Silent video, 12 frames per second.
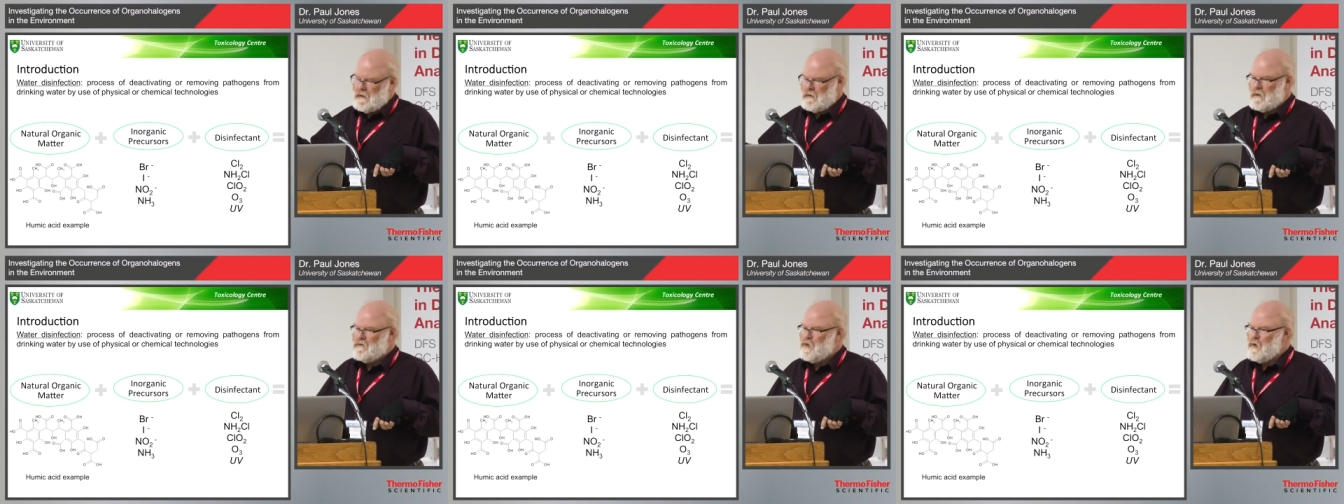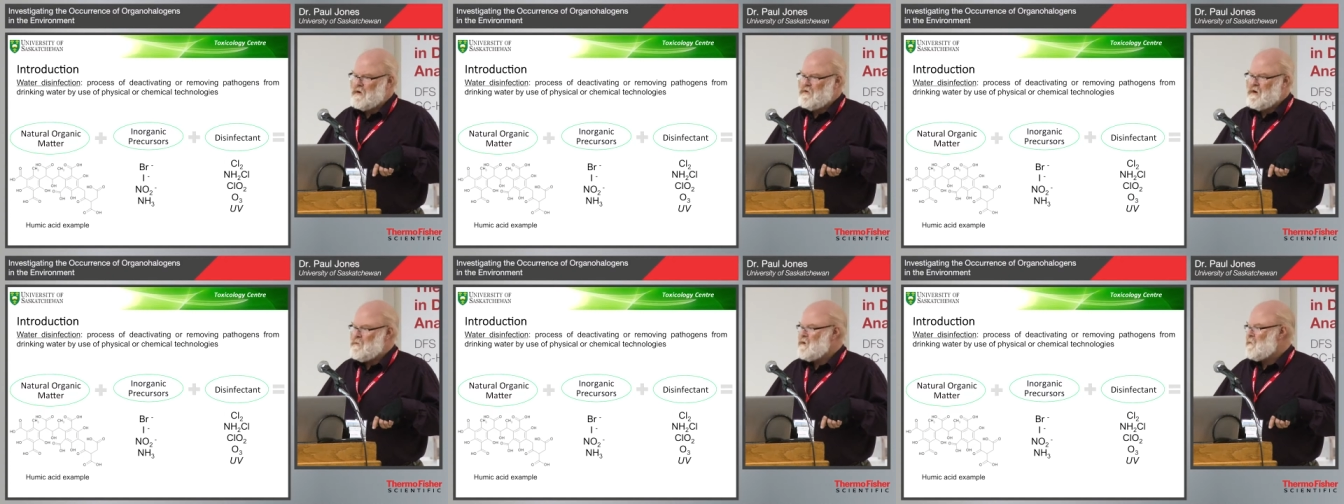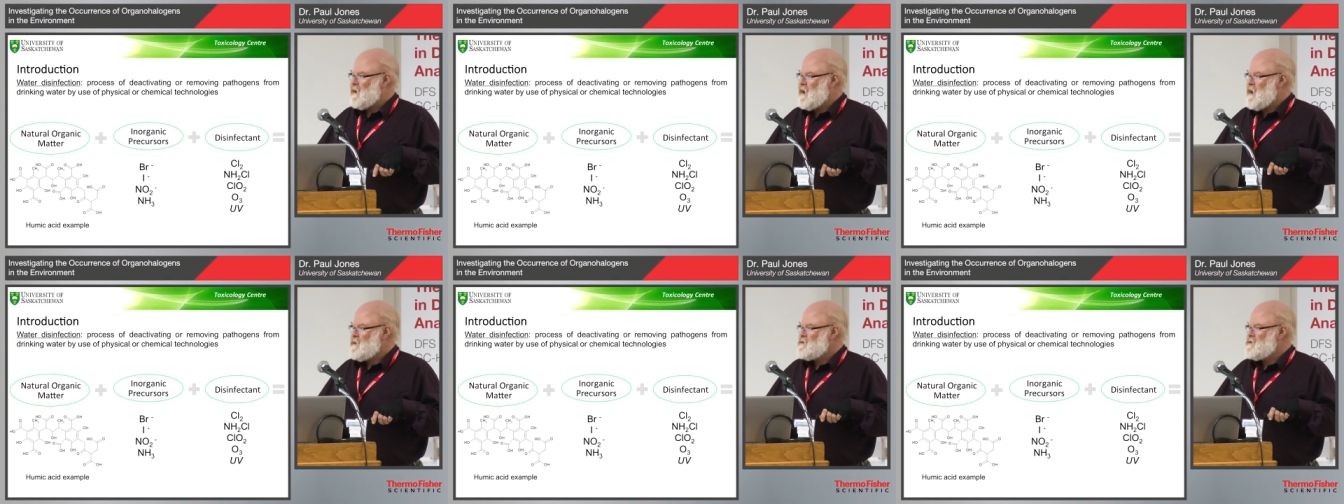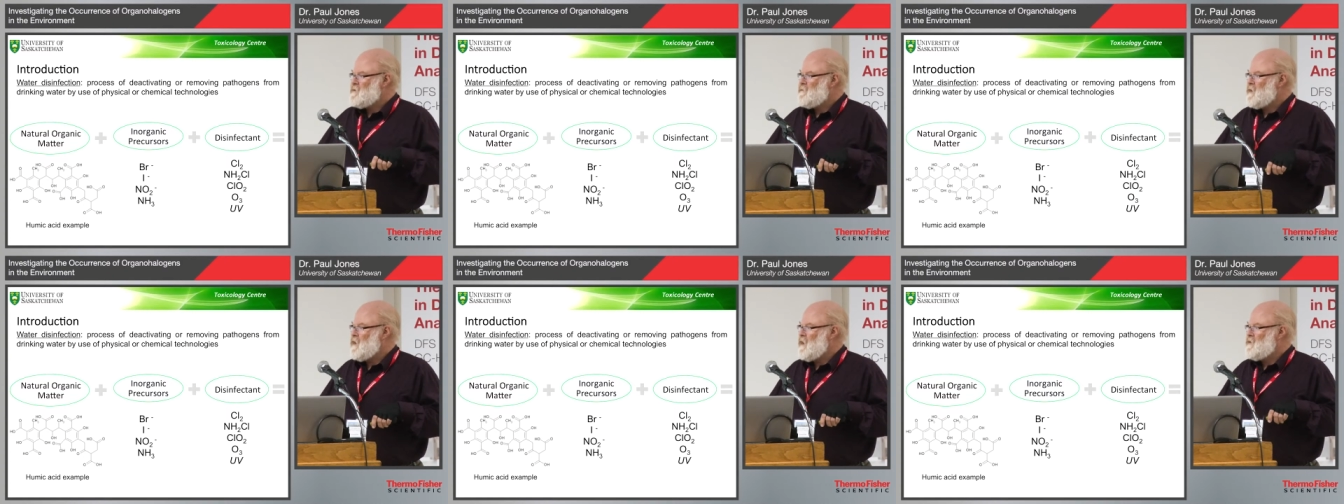A lot of water treatment plants,
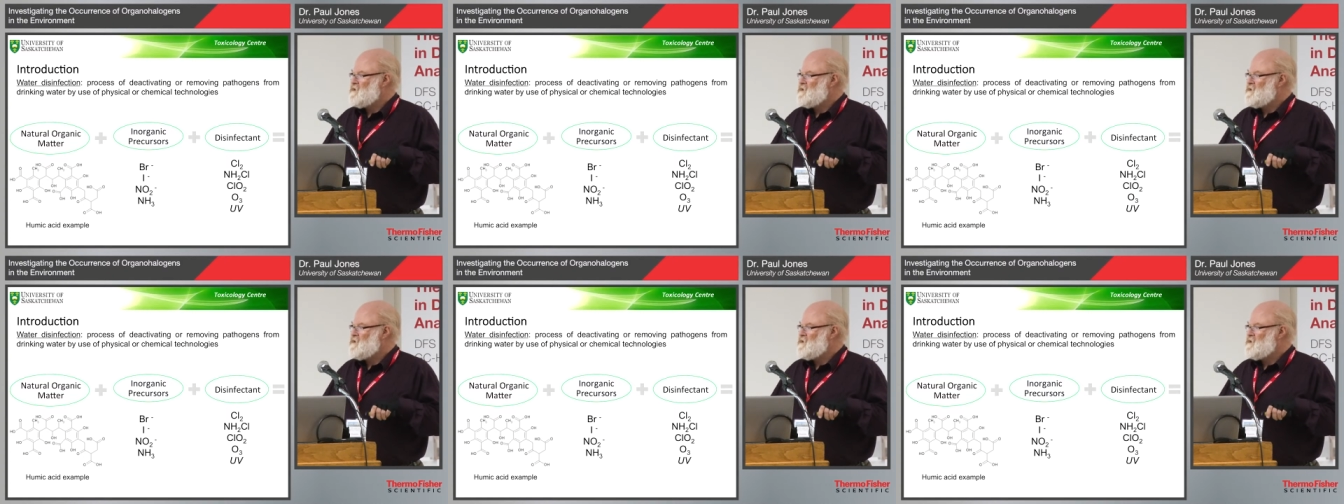uh,